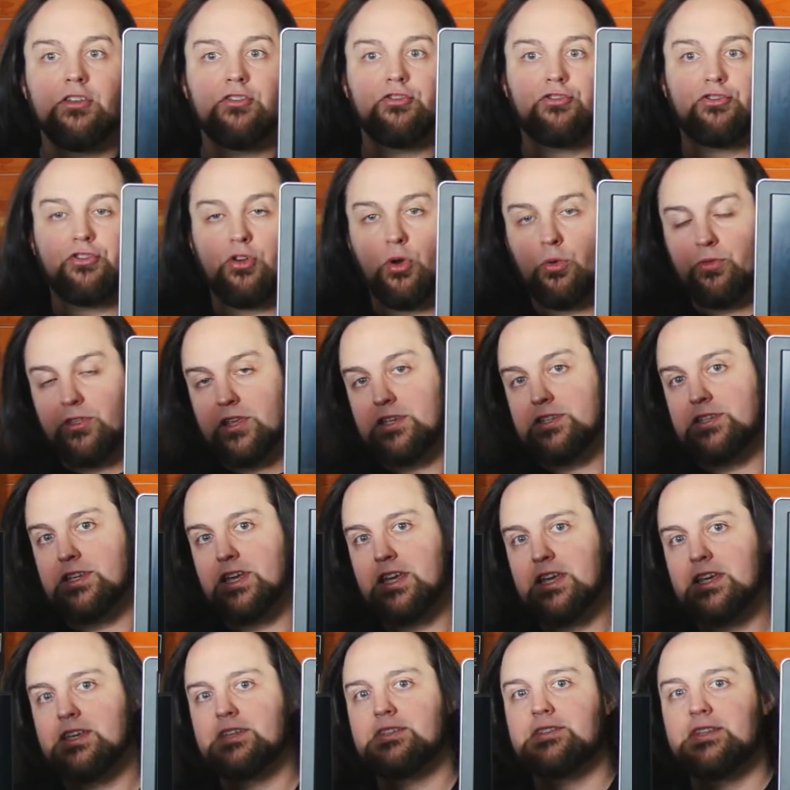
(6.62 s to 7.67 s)
So this
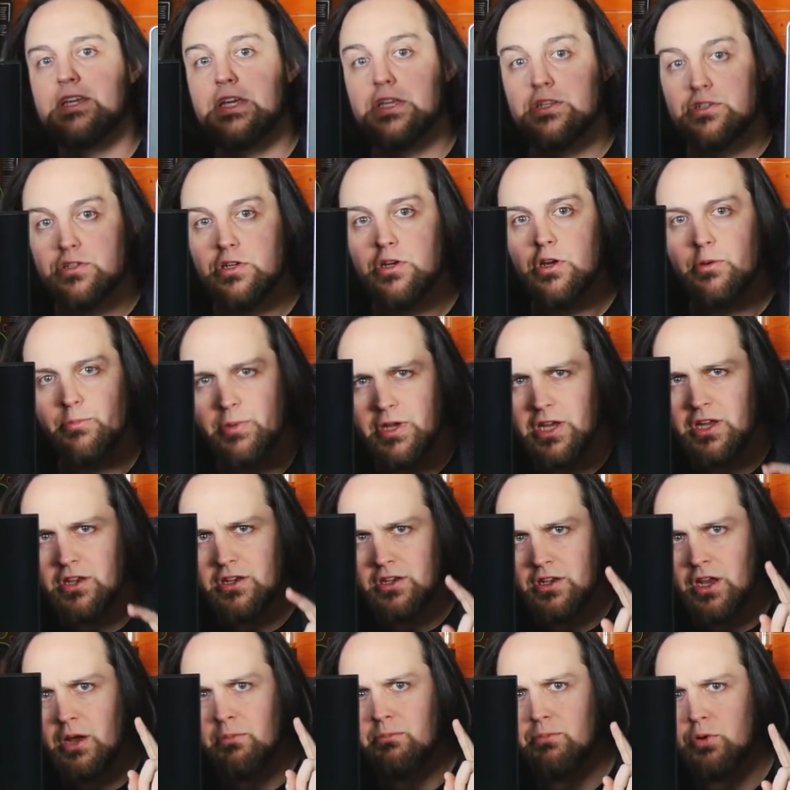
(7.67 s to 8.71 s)
is the to be
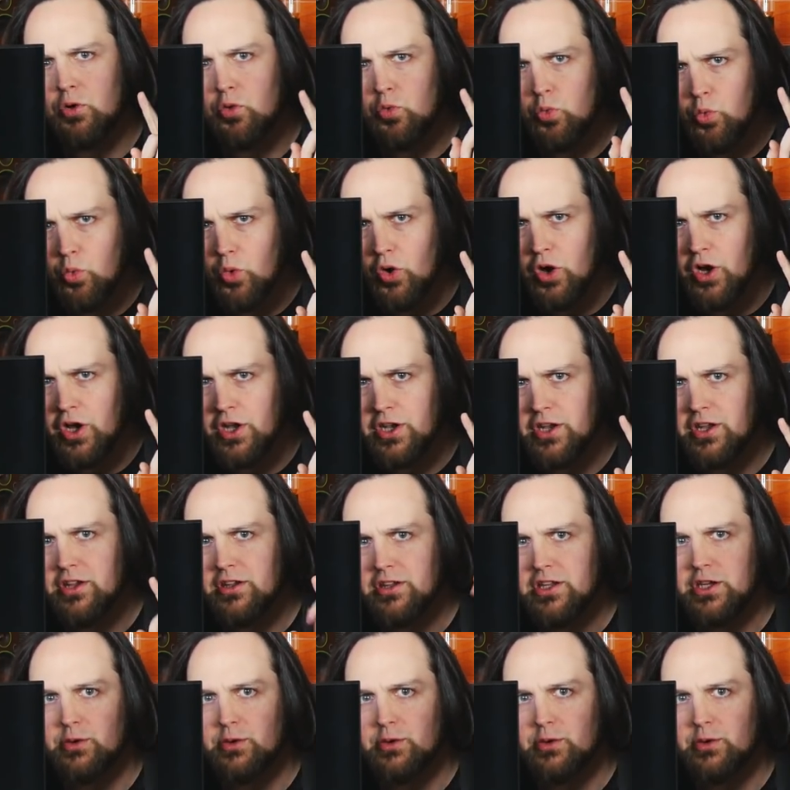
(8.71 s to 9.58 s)
number one